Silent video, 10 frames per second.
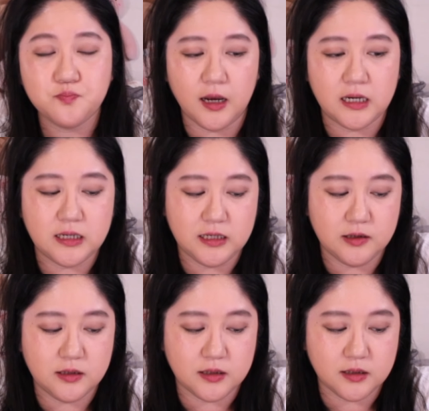And
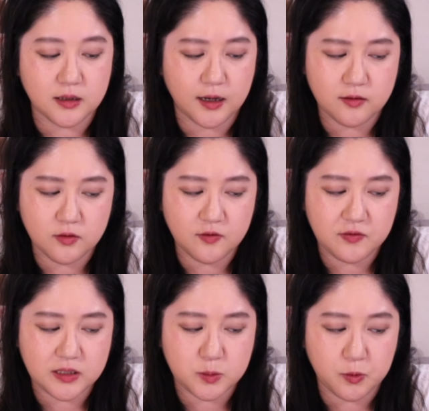I don't know if
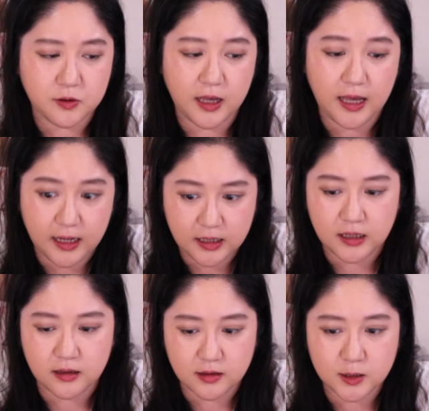he spoke any
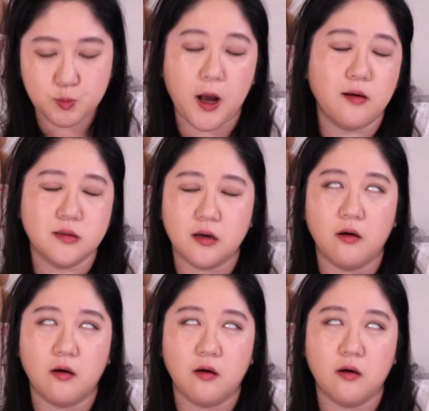English, but I was like,